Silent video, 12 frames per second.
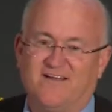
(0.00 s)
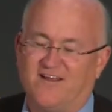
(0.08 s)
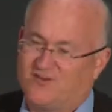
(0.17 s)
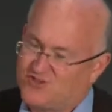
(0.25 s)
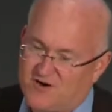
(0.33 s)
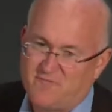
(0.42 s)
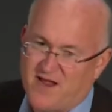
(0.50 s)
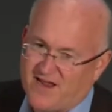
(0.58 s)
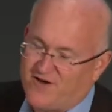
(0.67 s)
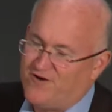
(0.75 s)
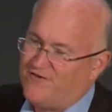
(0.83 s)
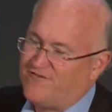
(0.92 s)
It'll chirp at
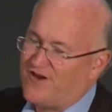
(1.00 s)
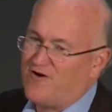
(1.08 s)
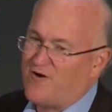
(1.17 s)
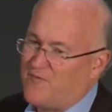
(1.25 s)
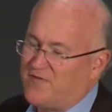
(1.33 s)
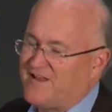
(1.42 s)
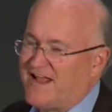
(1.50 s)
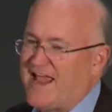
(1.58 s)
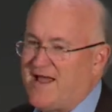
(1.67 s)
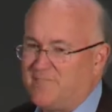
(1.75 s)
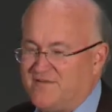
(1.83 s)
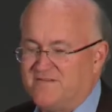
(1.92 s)
you if you don't open the
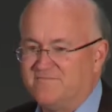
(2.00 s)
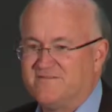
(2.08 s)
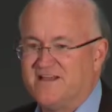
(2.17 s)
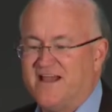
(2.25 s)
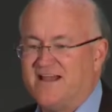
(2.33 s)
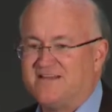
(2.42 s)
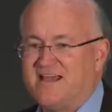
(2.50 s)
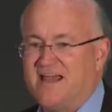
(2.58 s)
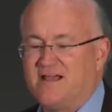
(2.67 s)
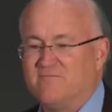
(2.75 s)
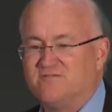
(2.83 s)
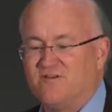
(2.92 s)
cap and, and
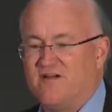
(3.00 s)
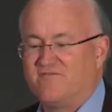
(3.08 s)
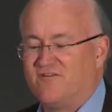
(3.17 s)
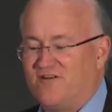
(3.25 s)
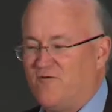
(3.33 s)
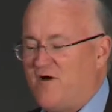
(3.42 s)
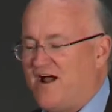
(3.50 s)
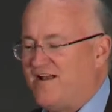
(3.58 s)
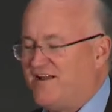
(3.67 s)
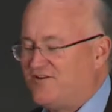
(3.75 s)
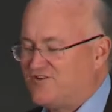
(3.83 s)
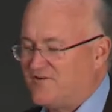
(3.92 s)
take them. So after a little while,
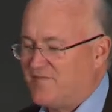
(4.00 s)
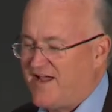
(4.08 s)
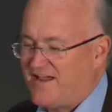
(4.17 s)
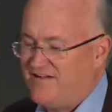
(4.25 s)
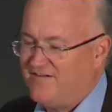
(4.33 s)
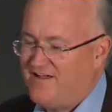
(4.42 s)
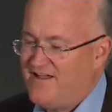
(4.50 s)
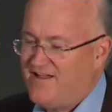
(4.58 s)
it'll chirp at you.